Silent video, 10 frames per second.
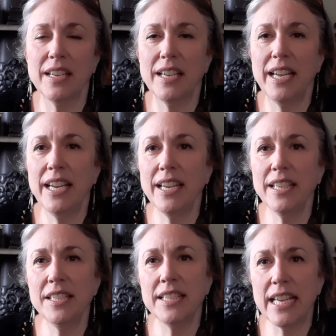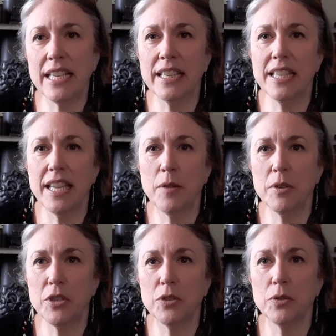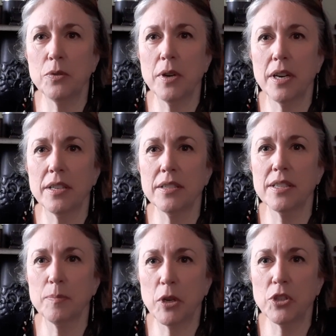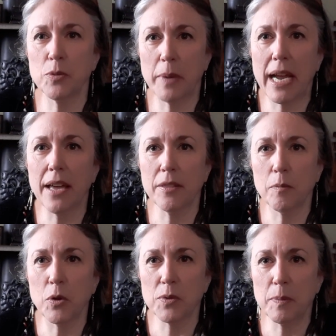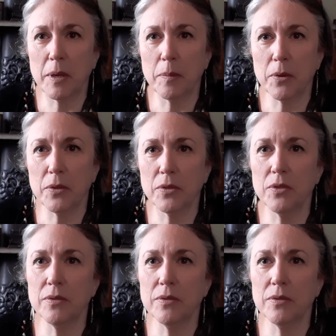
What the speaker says: And daily they would do a sponge bath, most people.